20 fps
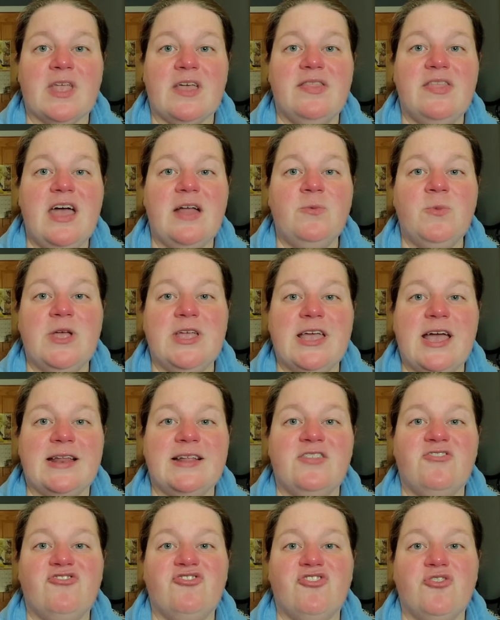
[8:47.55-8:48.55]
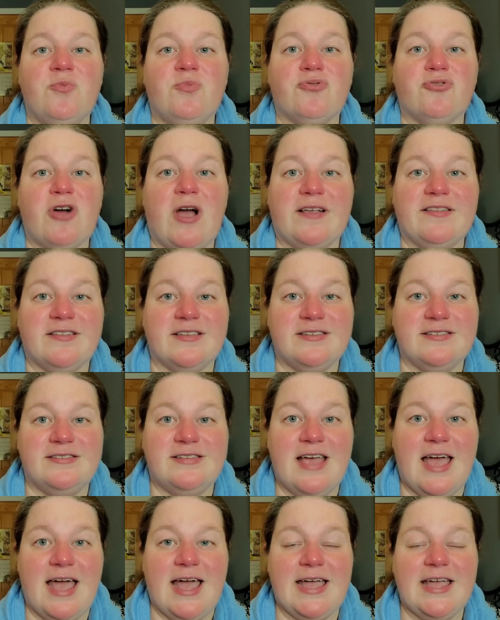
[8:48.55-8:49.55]
Then we get into present
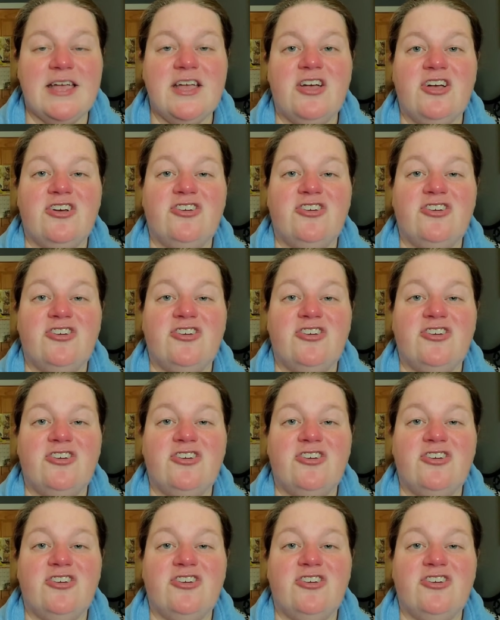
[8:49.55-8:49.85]
day.